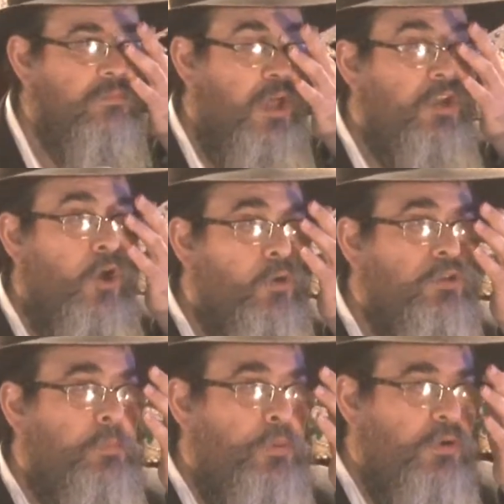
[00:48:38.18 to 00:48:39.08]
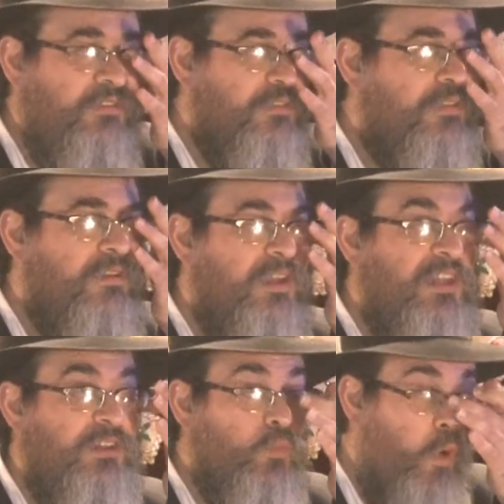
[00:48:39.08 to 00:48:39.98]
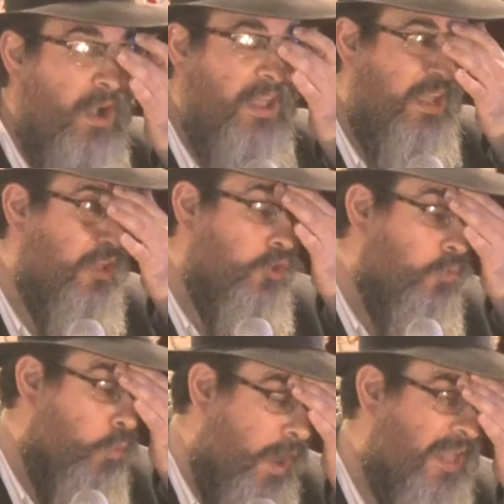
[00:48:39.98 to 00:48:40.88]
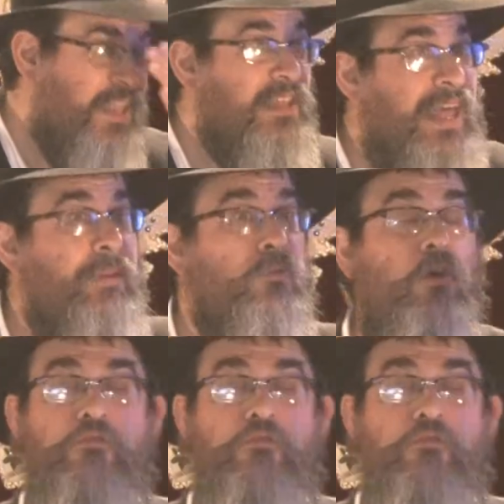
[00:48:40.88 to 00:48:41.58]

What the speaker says: An older person is walking, and you're walking, you let him go